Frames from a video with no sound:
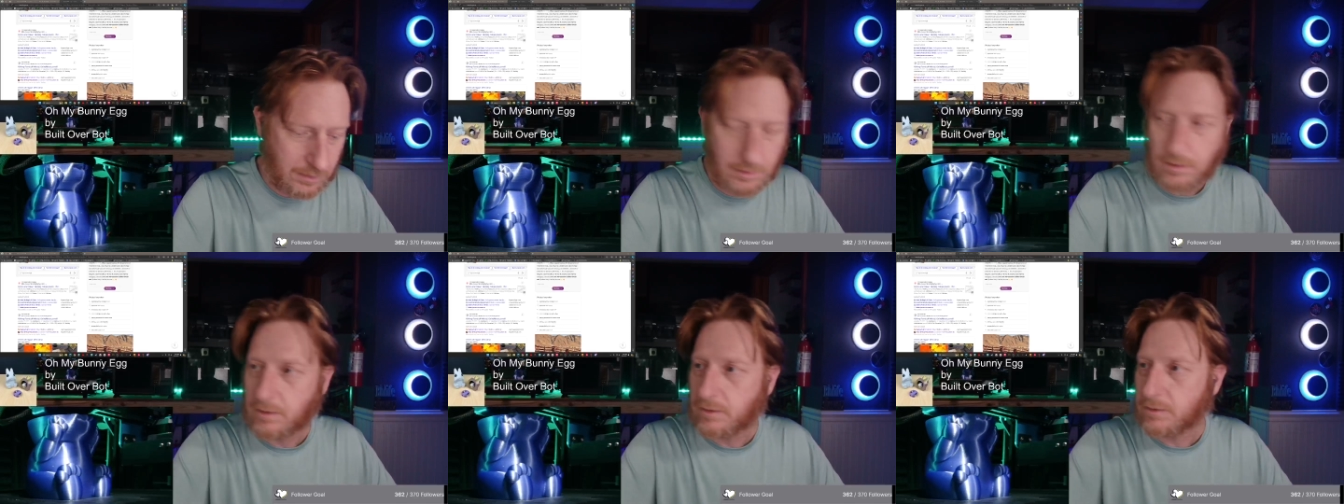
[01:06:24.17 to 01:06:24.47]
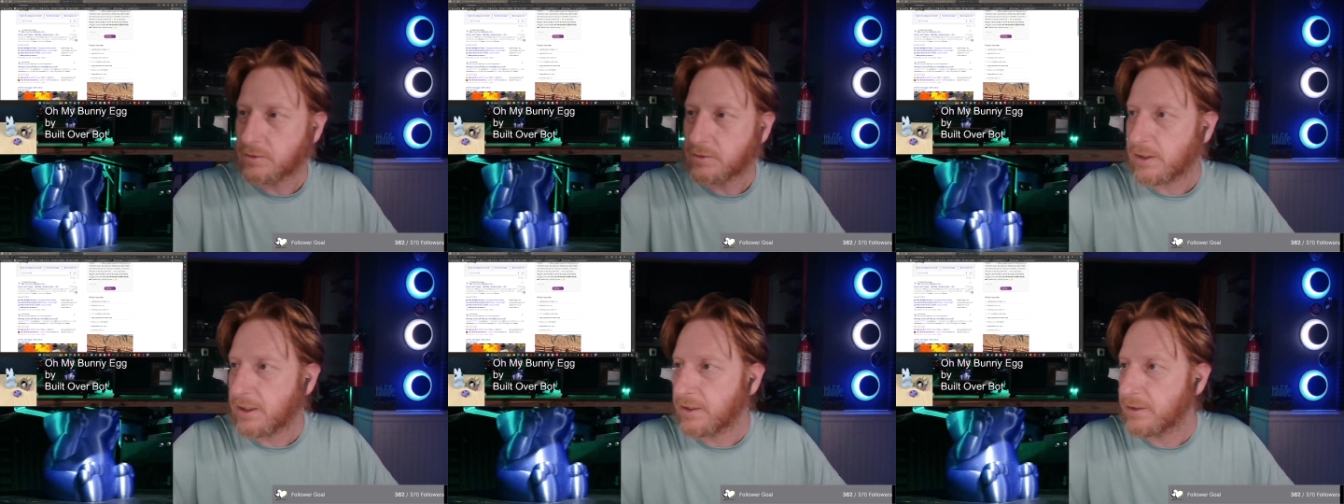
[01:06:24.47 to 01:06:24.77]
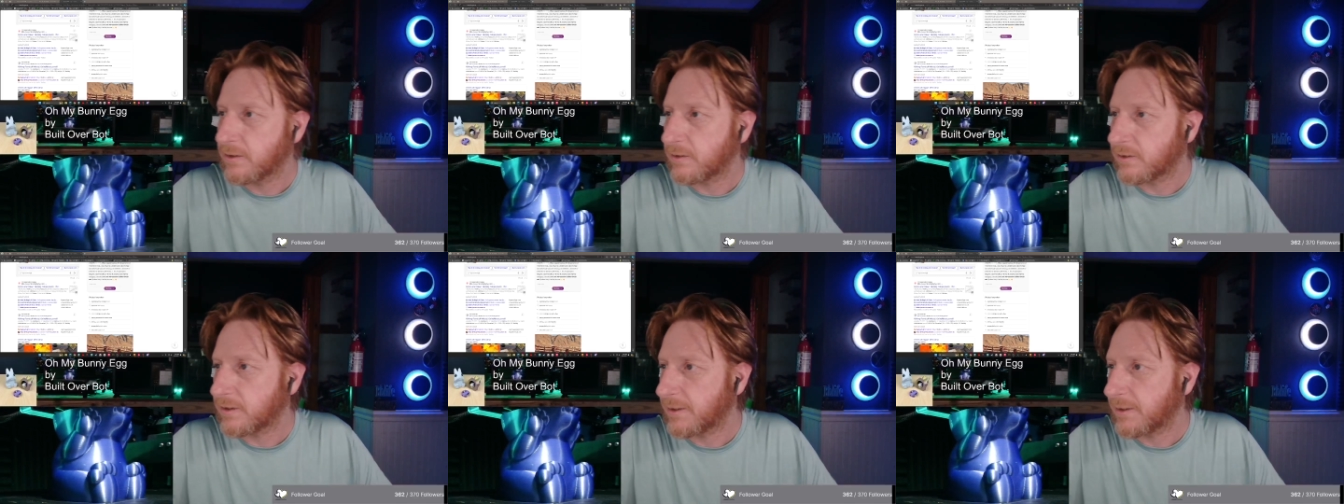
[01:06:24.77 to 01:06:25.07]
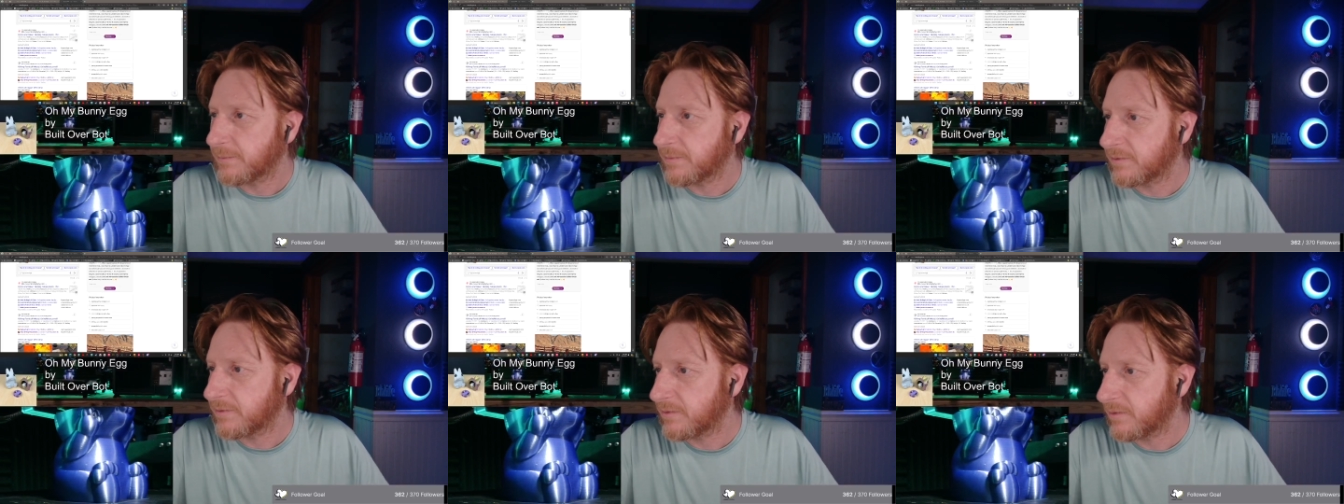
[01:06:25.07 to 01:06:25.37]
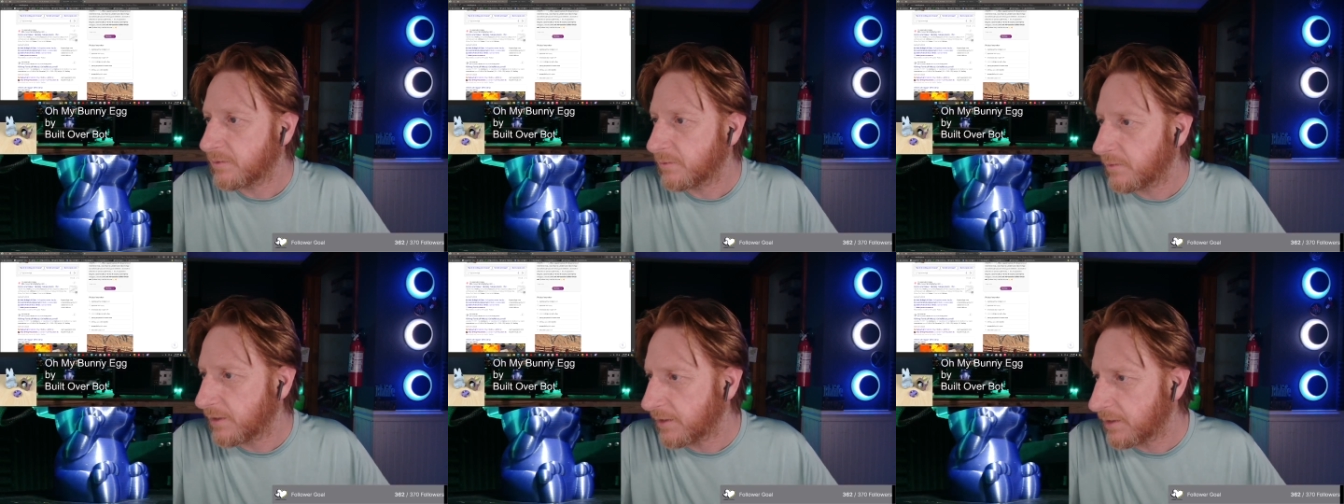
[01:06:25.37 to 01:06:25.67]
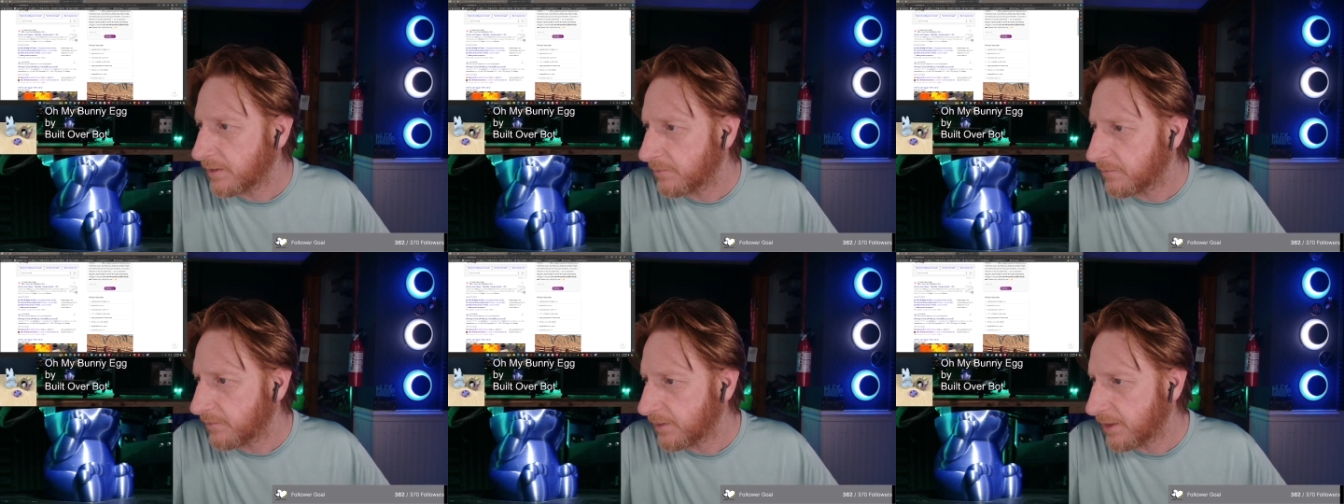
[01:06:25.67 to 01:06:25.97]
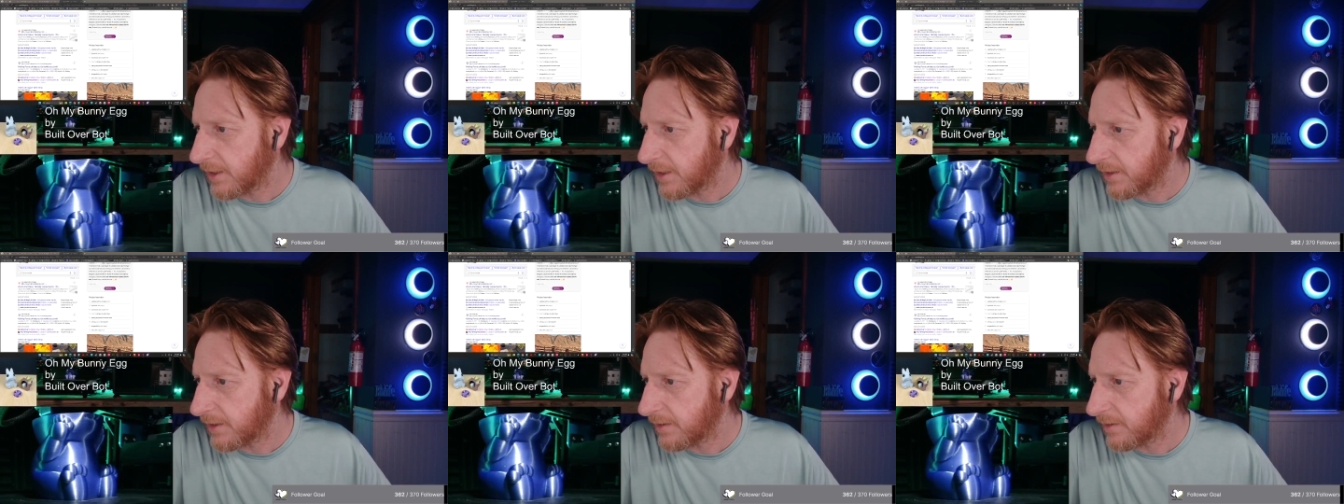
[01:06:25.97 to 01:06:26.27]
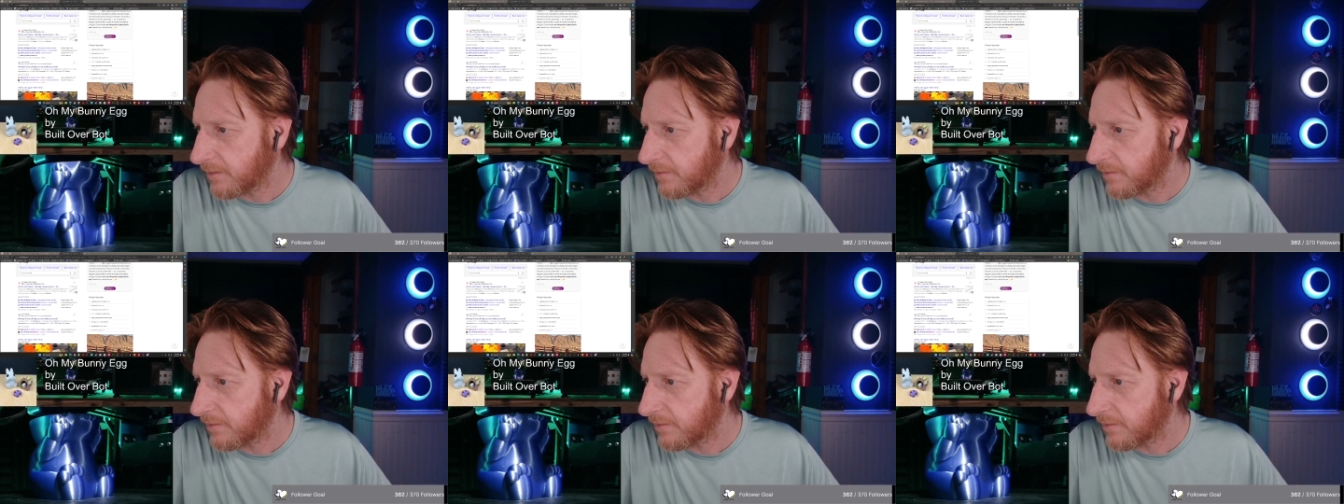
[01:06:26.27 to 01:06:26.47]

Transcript: Trying to look up to see what we got here.